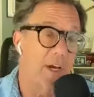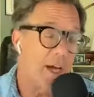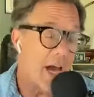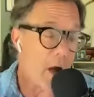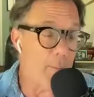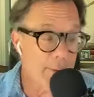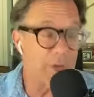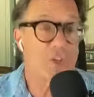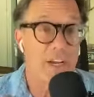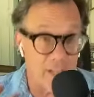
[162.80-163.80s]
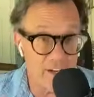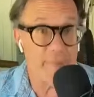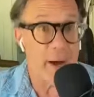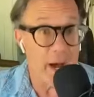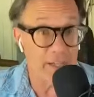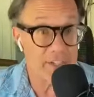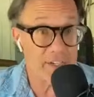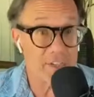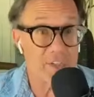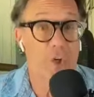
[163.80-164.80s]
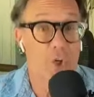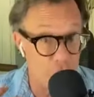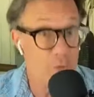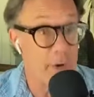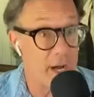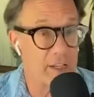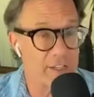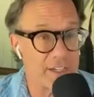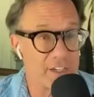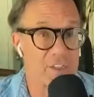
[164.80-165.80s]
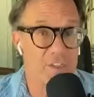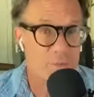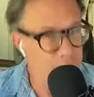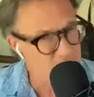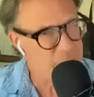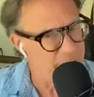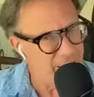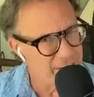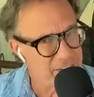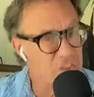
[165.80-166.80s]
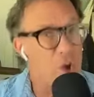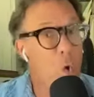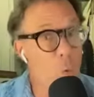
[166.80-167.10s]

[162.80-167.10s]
how much I love politics, good politics, smart politics,